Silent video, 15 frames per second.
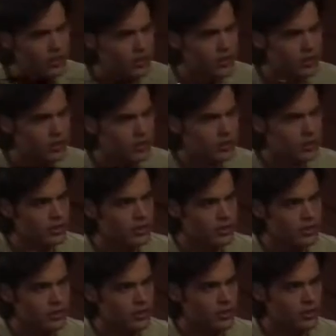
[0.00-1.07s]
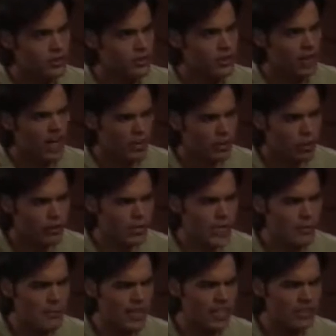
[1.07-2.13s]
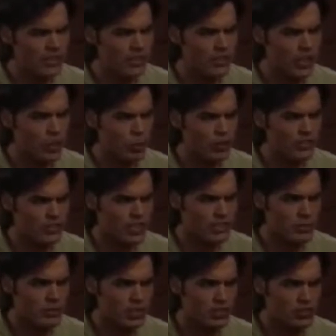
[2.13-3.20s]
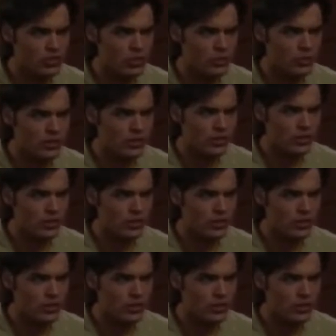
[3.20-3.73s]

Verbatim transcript: Yes. I thought that I made it clear that it was not to be disturbed.